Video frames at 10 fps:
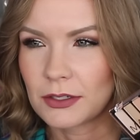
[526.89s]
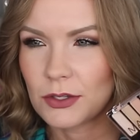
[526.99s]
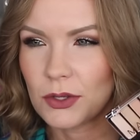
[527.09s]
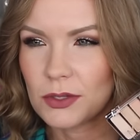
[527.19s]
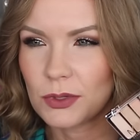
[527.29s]

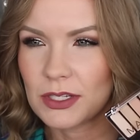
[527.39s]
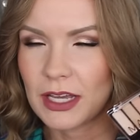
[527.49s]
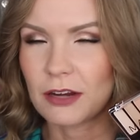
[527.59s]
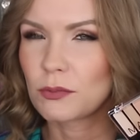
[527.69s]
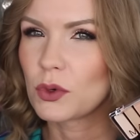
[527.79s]
So this one is
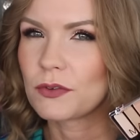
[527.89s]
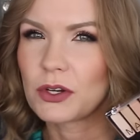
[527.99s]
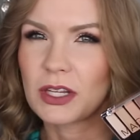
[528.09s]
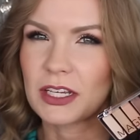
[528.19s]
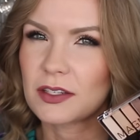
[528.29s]
kind of more of
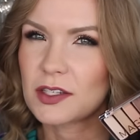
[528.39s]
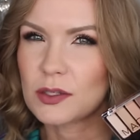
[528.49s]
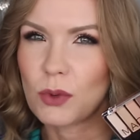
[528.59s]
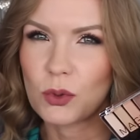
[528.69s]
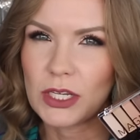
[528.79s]
your like
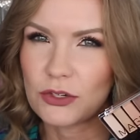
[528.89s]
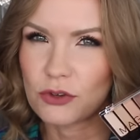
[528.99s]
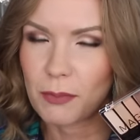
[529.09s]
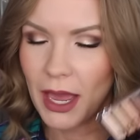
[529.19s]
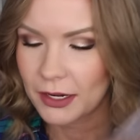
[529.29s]
smoky,
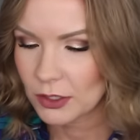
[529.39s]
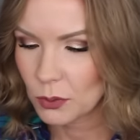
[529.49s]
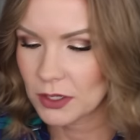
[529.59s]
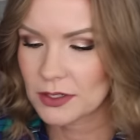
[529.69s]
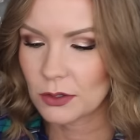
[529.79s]
dramatic
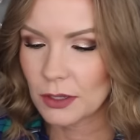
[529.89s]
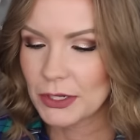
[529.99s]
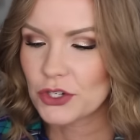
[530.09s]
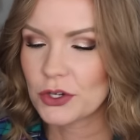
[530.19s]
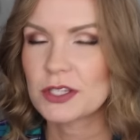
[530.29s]
one. So let
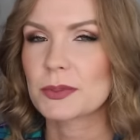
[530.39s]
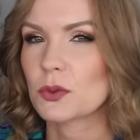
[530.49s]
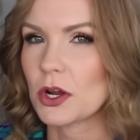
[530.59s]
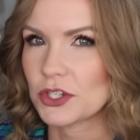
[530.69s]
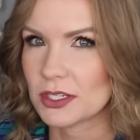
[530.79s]
me show you some
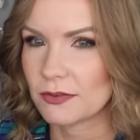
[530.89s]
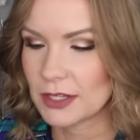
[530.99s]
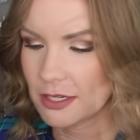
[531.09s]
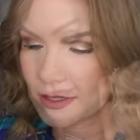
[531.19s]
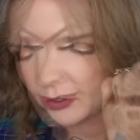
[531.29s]
swatches of
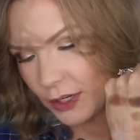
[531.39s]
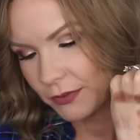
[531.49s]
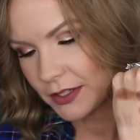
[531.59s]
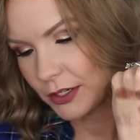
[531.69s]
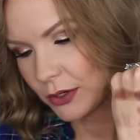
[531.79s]
these. So first
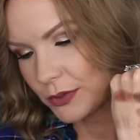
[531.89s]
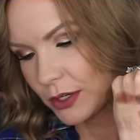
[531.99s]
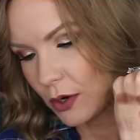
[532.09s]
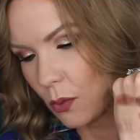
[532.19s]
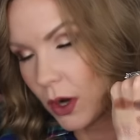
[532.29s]
off is
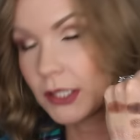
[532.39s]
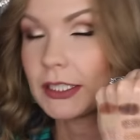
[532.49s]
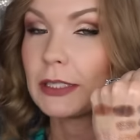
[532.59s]
001